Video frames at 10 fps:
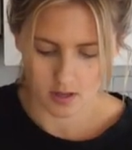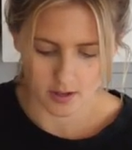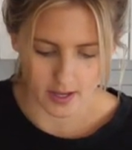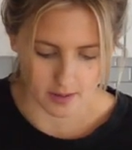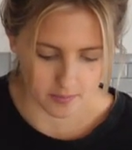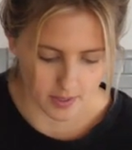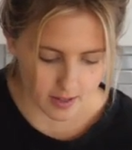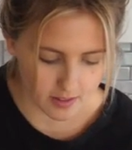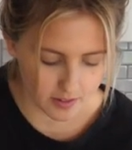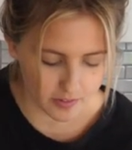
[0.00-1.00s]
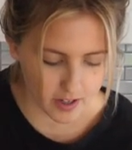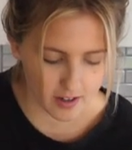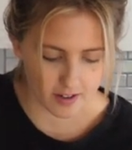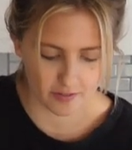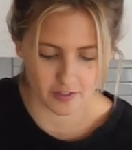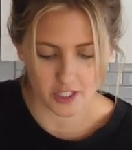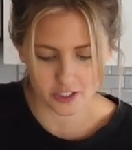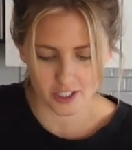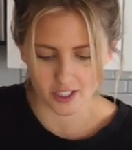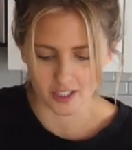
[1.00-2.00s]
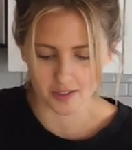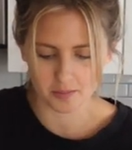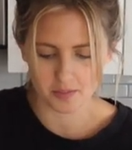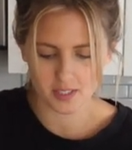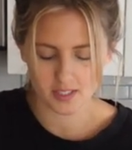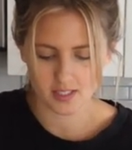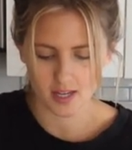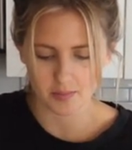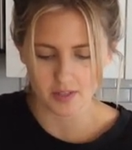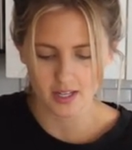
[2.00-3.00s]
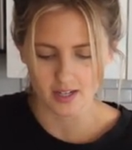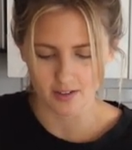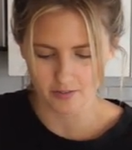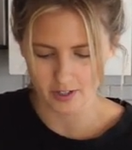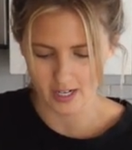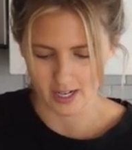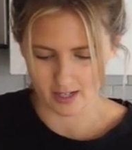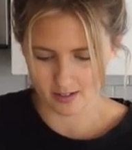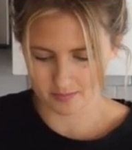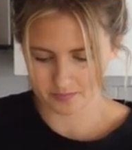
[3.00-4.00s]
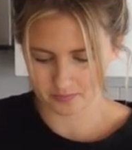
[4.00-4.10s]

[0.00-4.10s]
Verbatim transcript: Okay, now that we've got our fresh herbs, I'm glad I didn't forget.